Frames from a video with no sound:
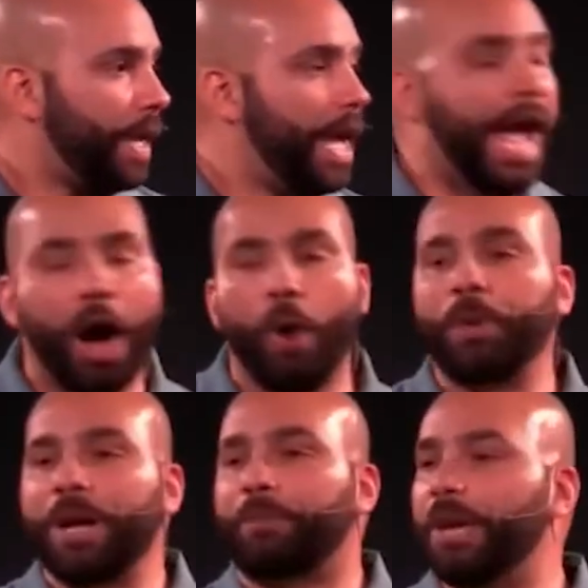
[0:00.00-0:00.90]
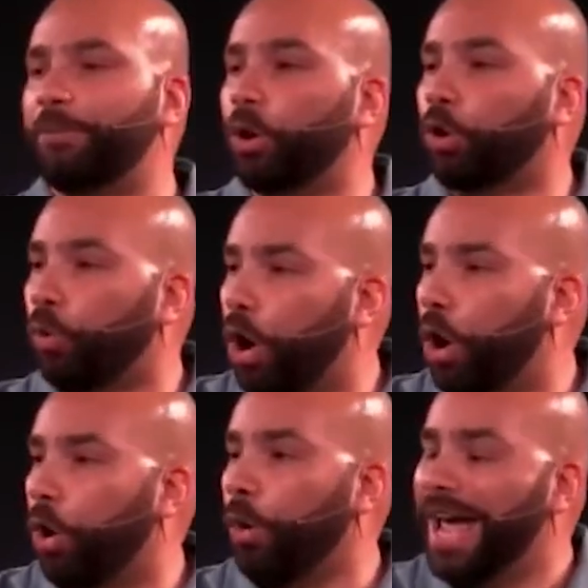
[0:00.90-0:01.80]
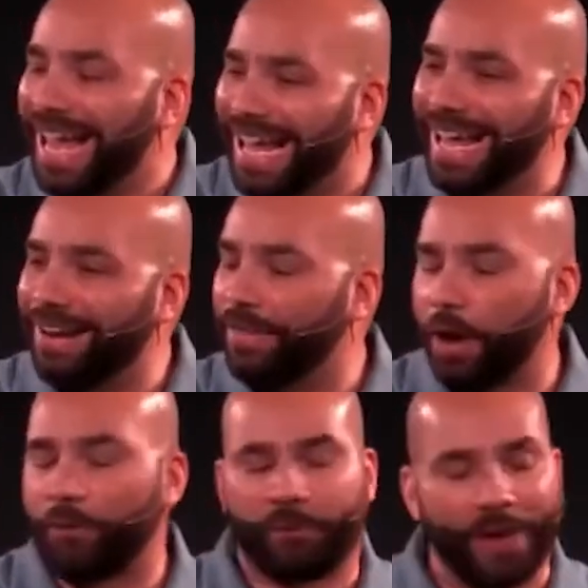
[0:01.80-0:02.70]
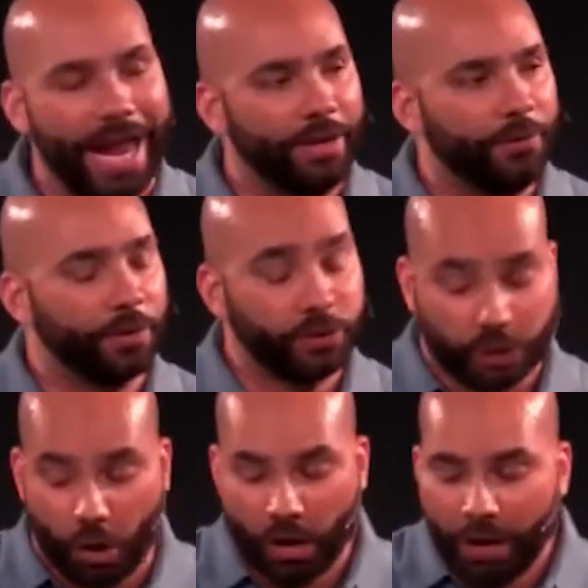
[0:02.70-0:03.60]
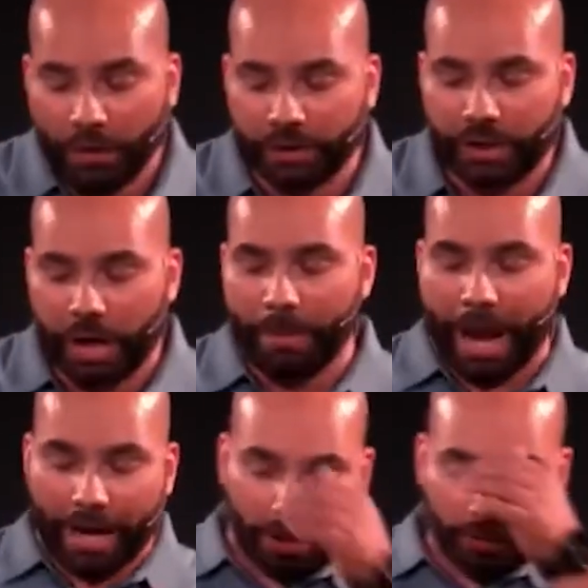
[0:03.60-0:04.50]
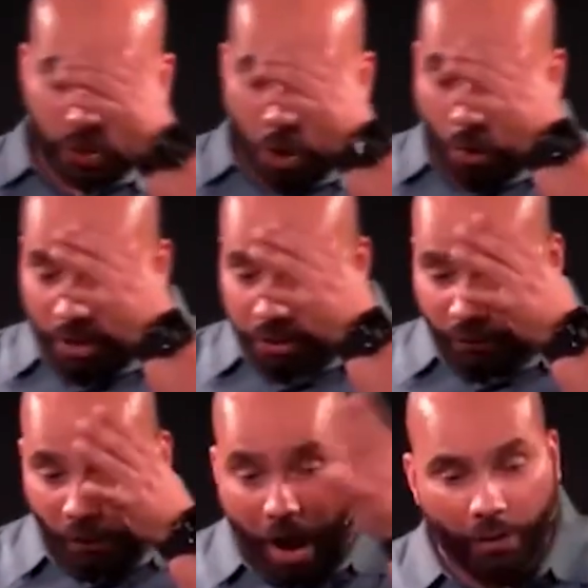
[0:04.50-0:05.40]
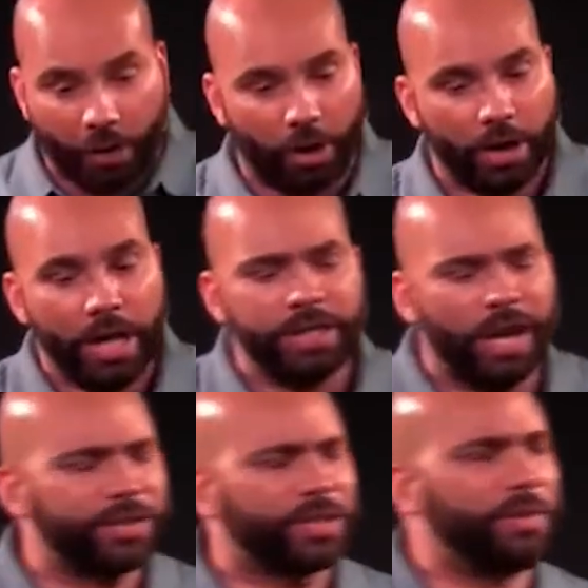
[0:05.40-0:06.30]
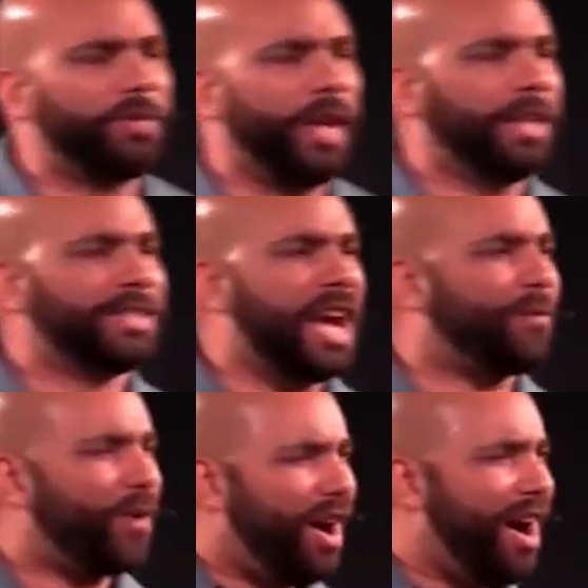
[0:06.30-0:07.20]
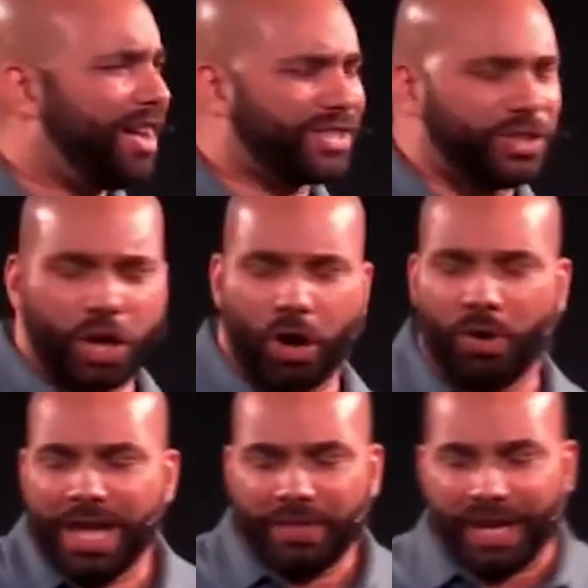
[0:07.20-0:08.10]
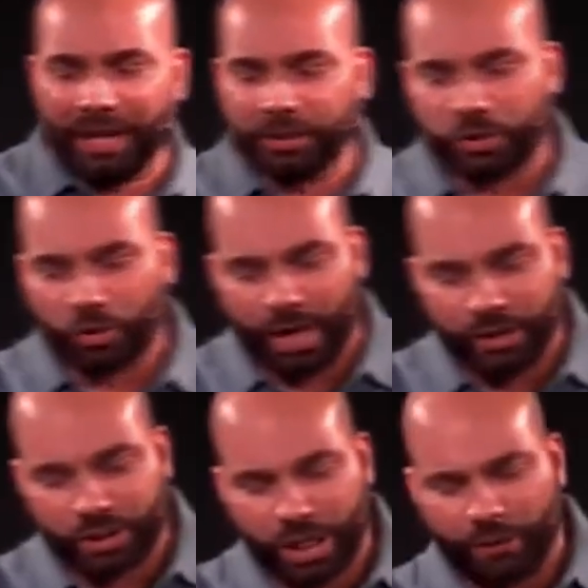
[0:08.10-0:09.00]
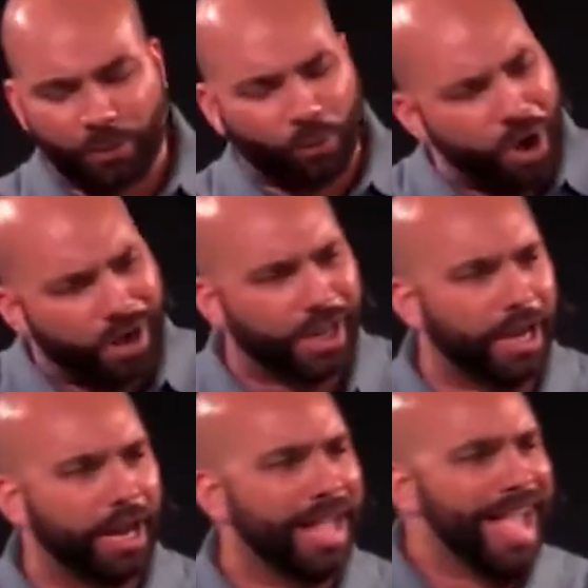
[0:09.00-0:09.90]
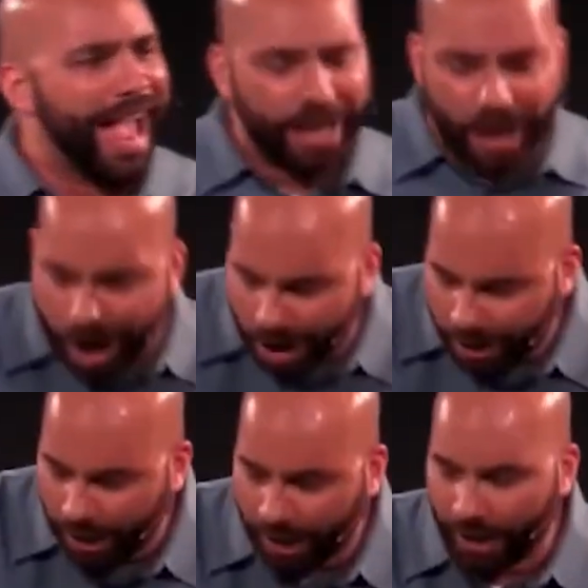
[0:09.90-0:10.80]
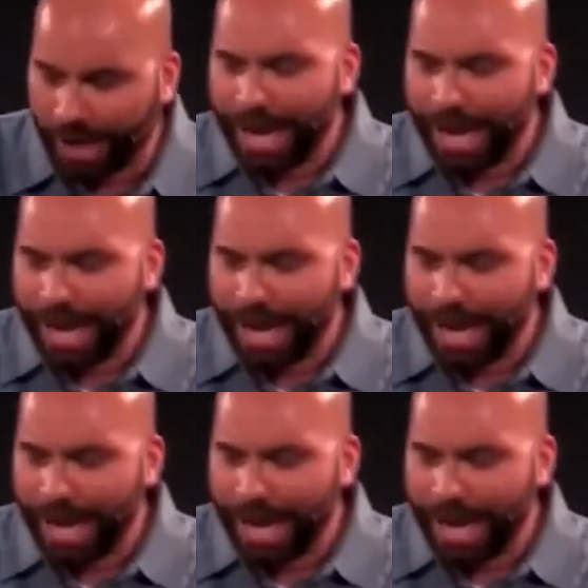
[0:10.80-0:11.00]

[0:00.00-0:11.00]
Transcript: Helping people grow in their faith. And so this young man comes home. His father does some things that for us, you know, the illustration of him running and hugging